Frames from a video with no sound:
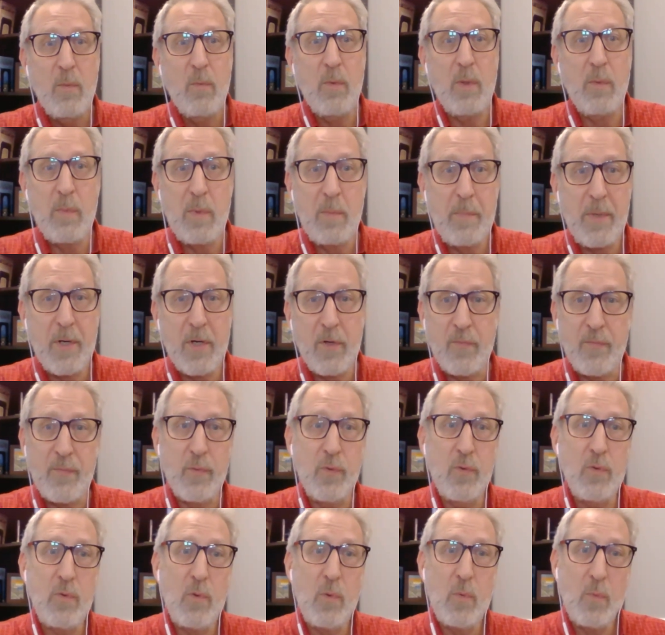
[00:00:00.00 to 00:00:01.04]
When we bear
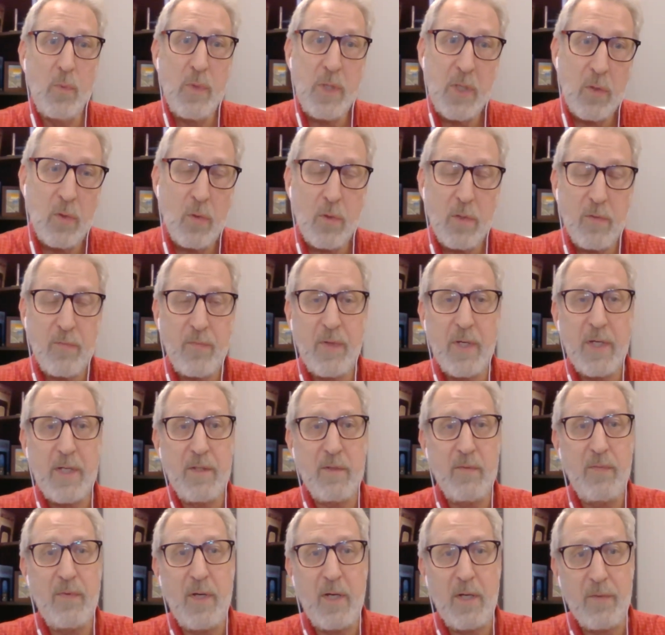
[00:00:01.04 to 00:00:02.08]
fruit, we glorify
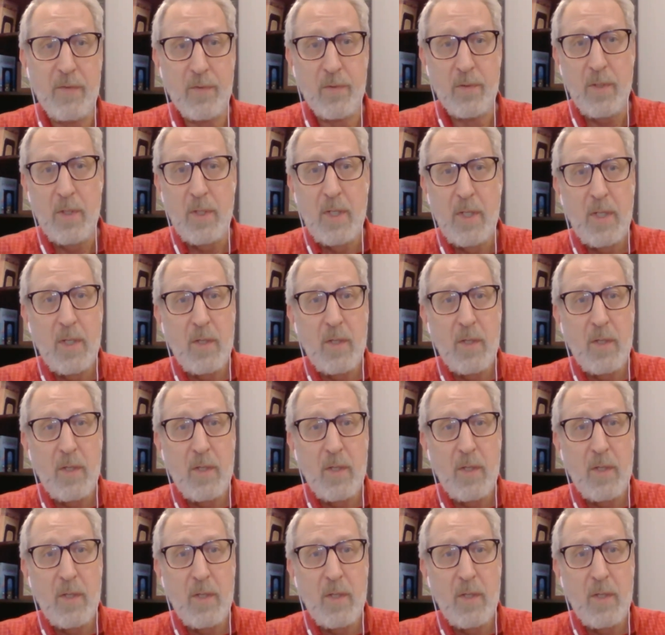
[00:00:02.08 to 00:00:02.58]
the Father.